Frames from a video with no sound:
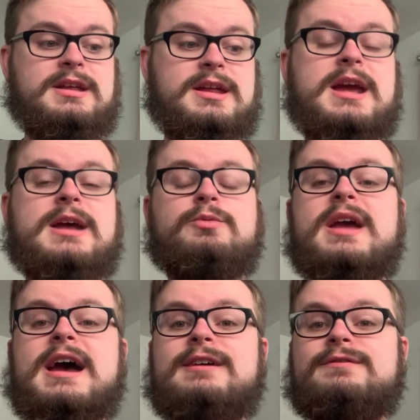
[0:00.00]
And we
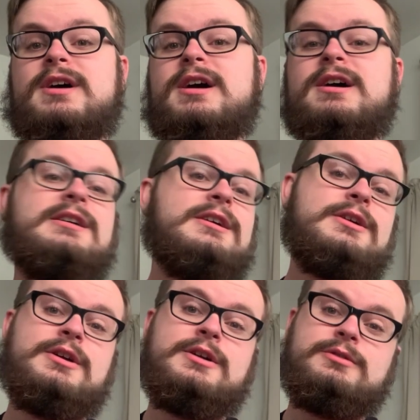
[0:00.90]
have
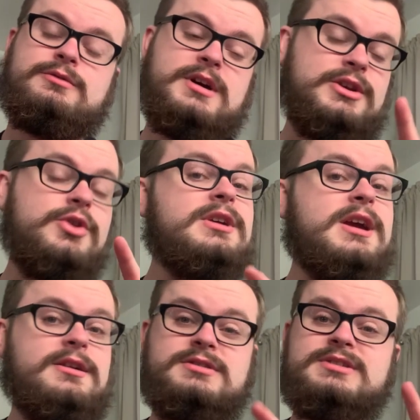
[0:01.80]
new
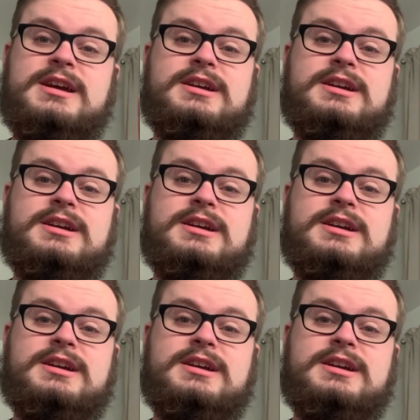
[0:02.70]
characters like